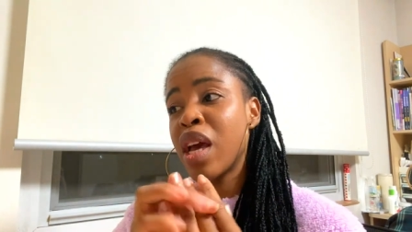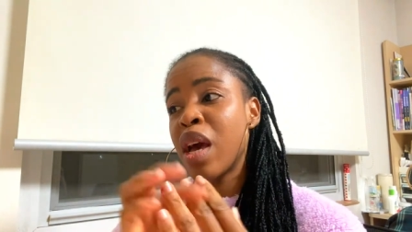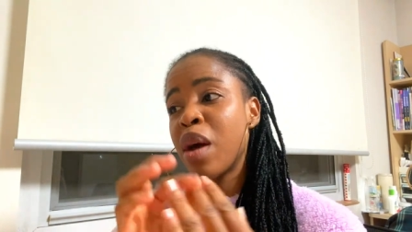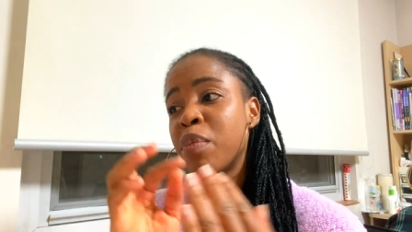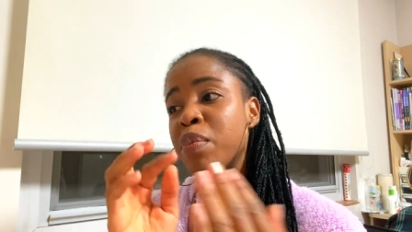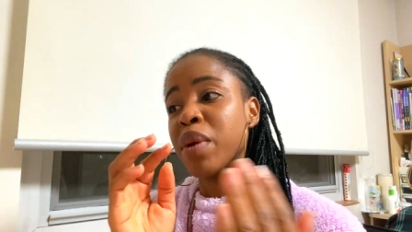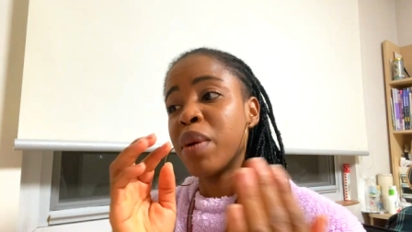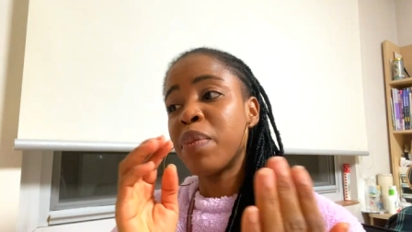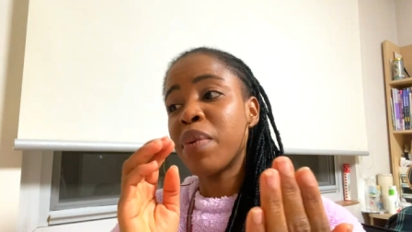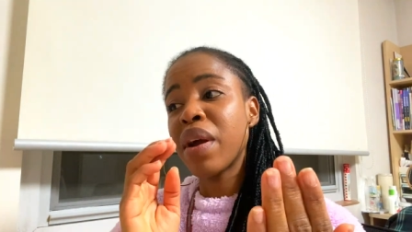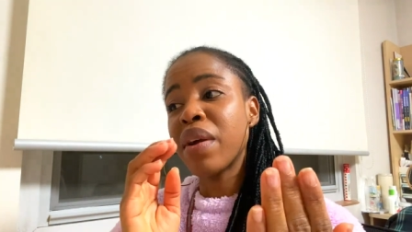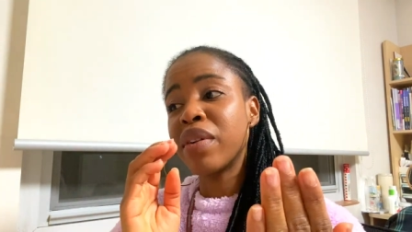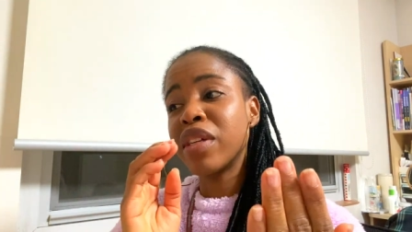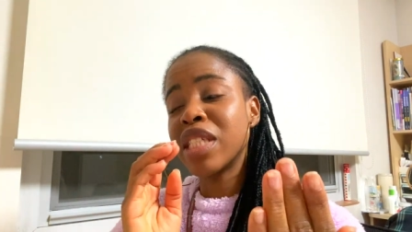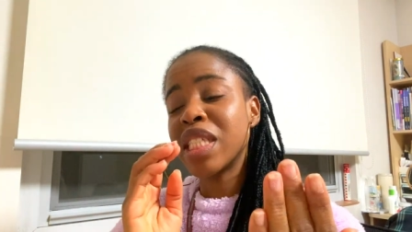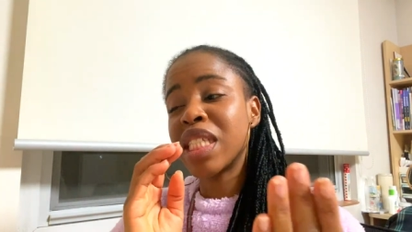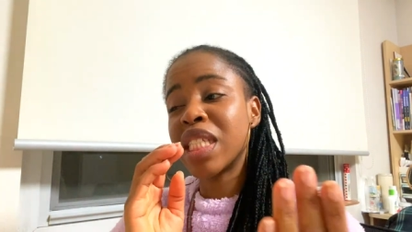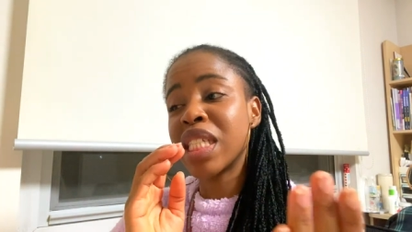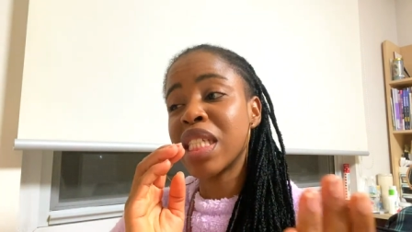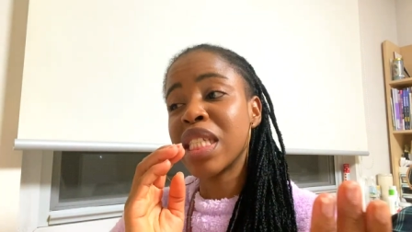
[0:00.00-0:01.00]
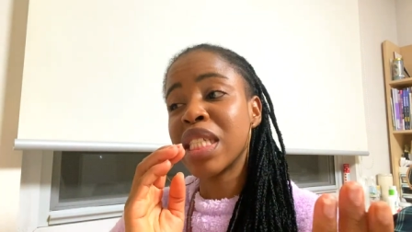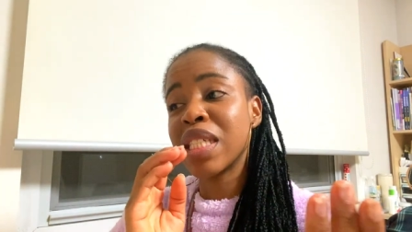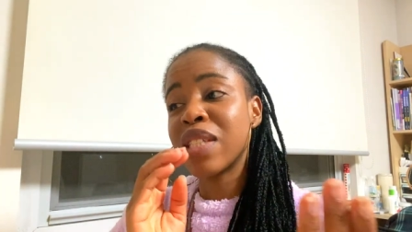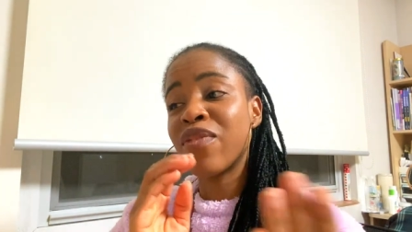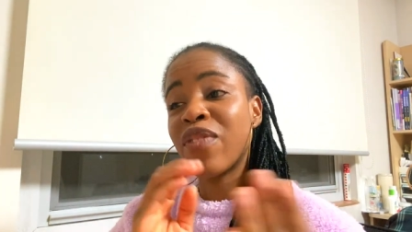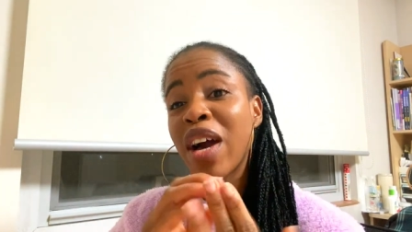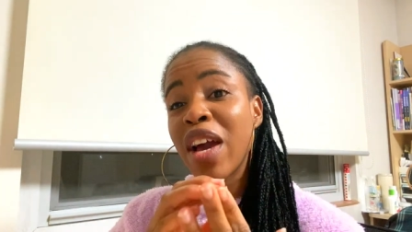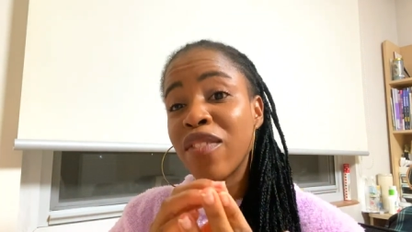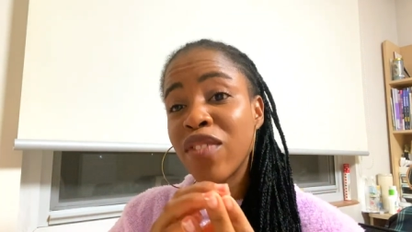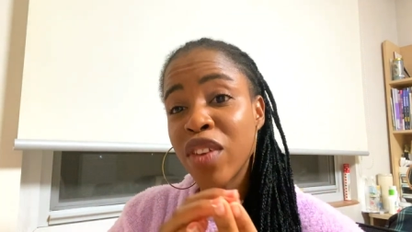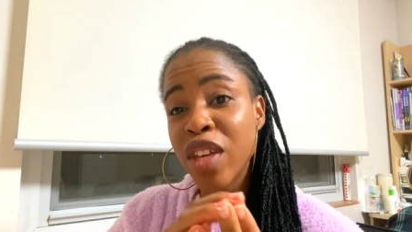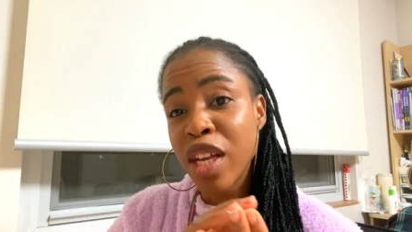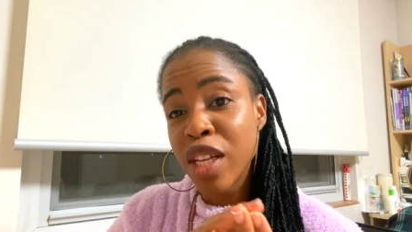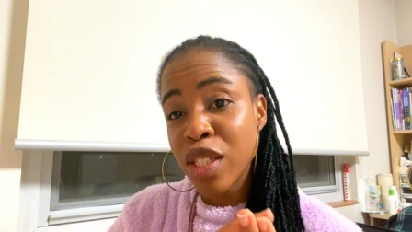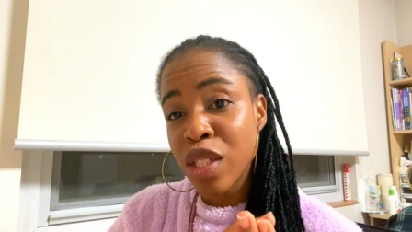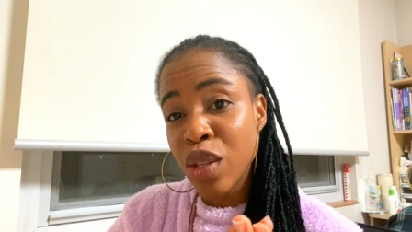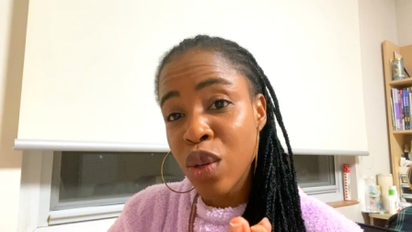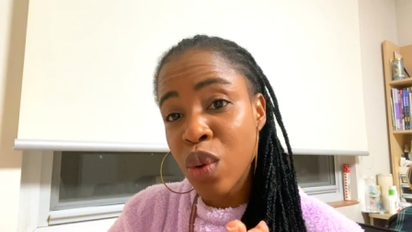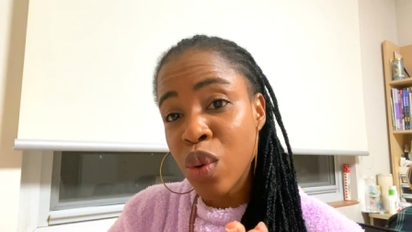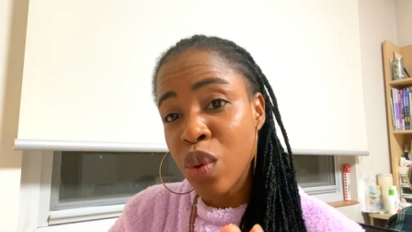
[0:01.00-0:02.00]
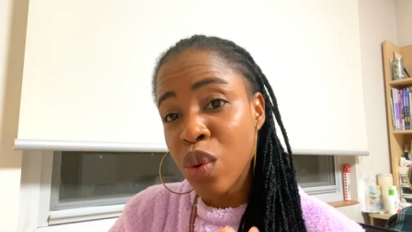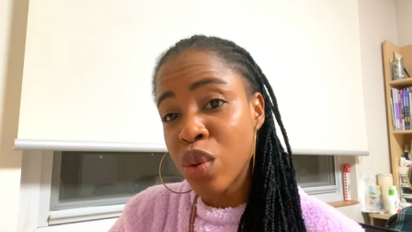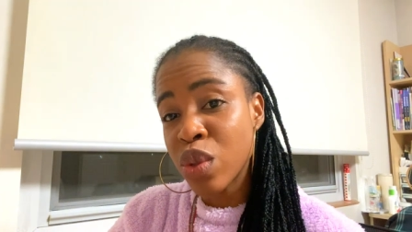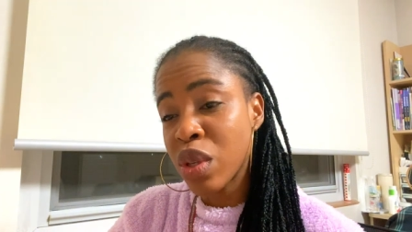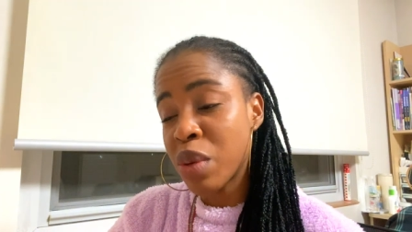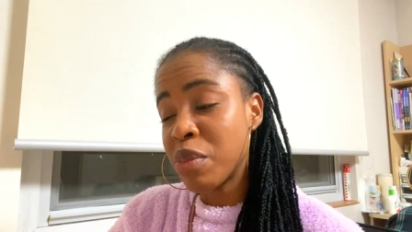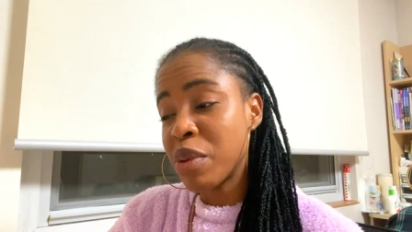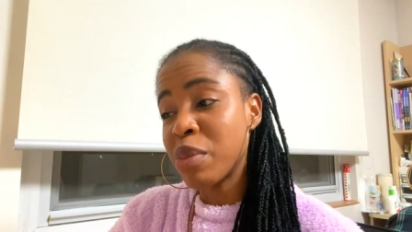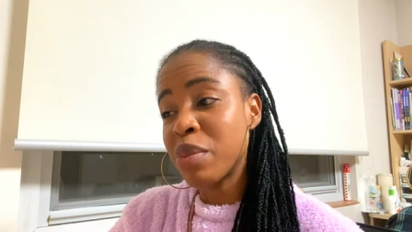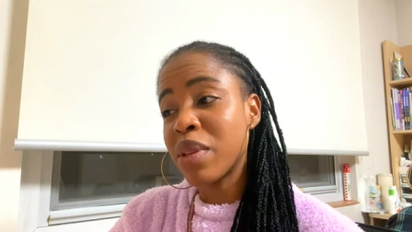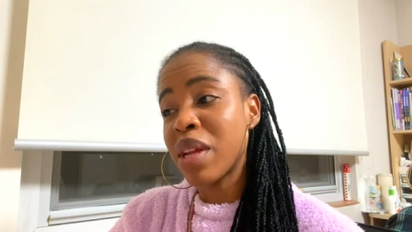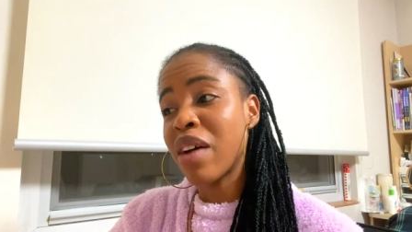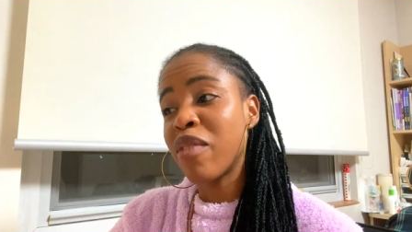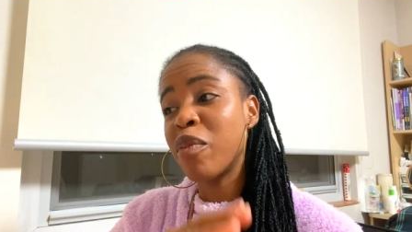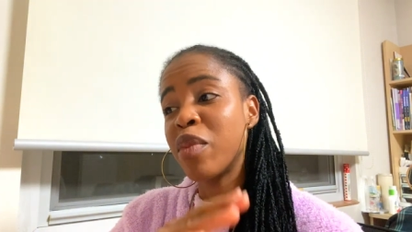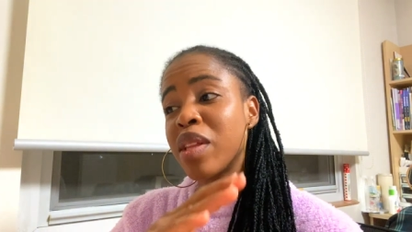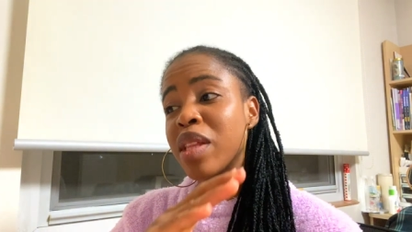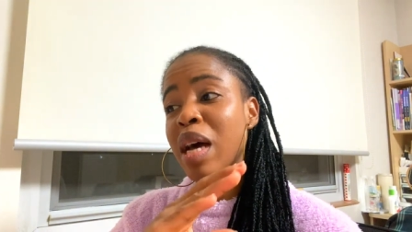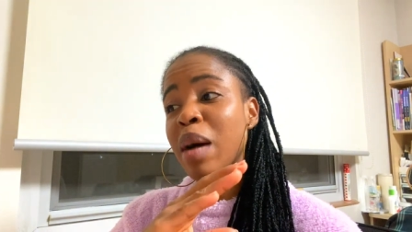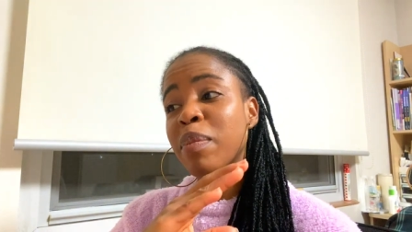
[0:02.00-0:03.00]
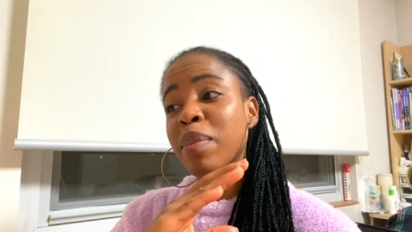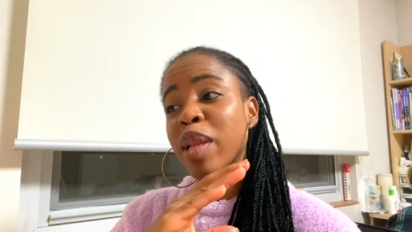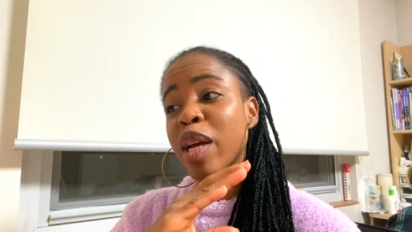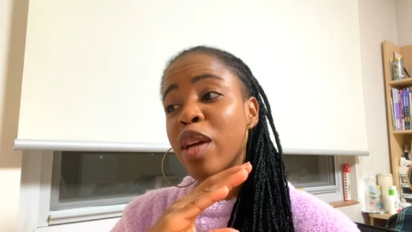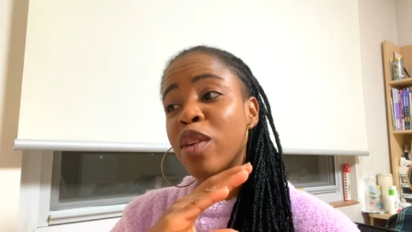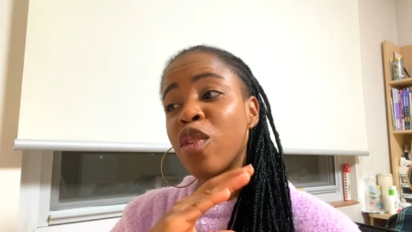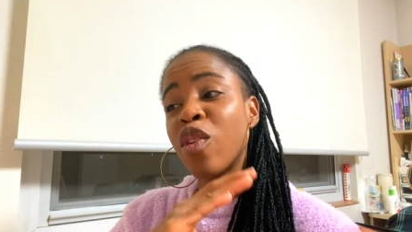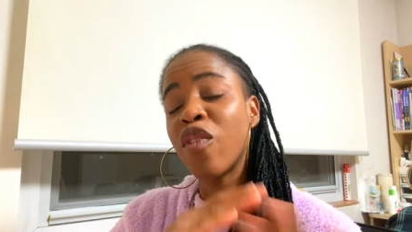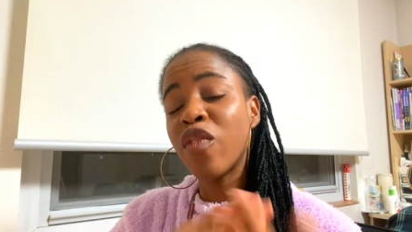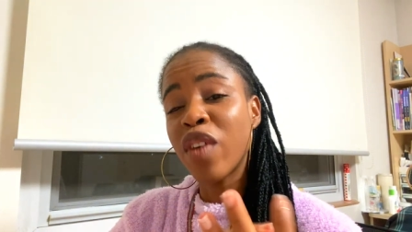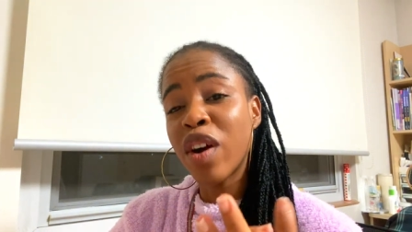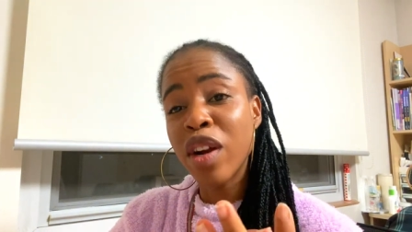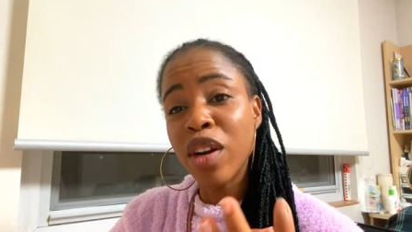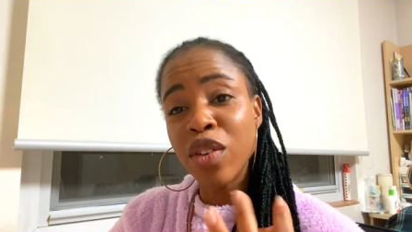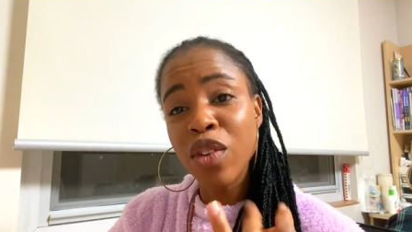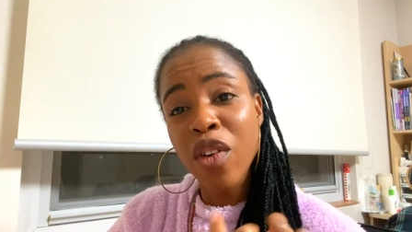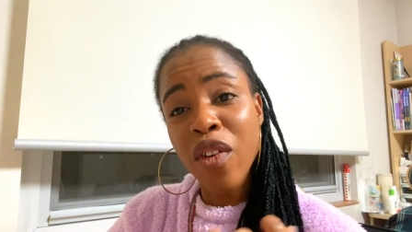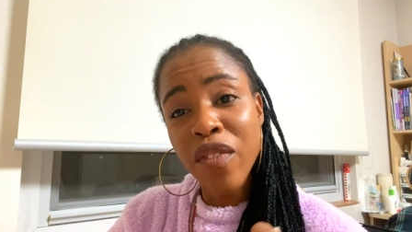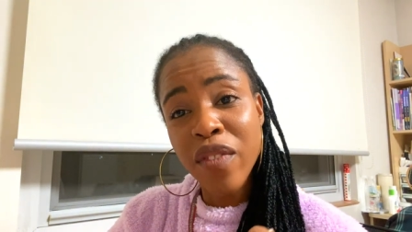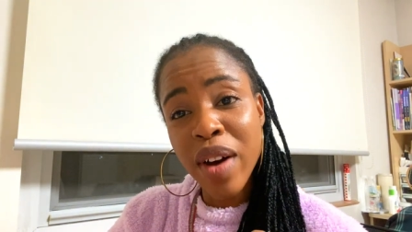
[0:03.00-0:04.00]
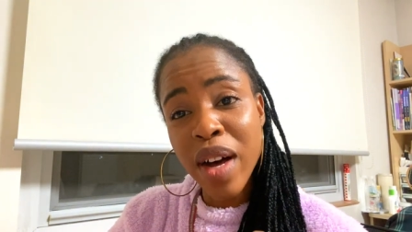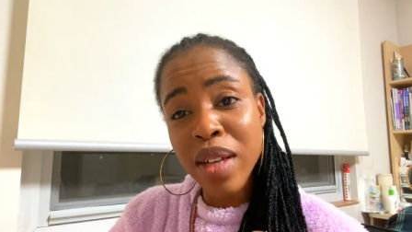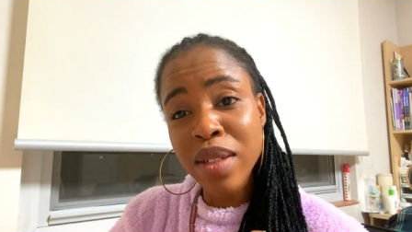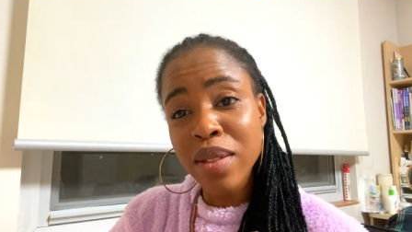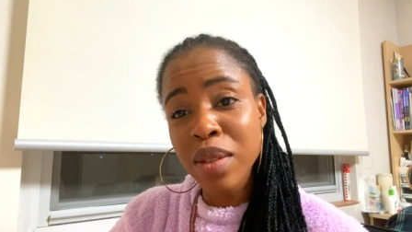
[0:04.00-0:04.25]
preparing since 5 years ago. Some people that have been applying over and over.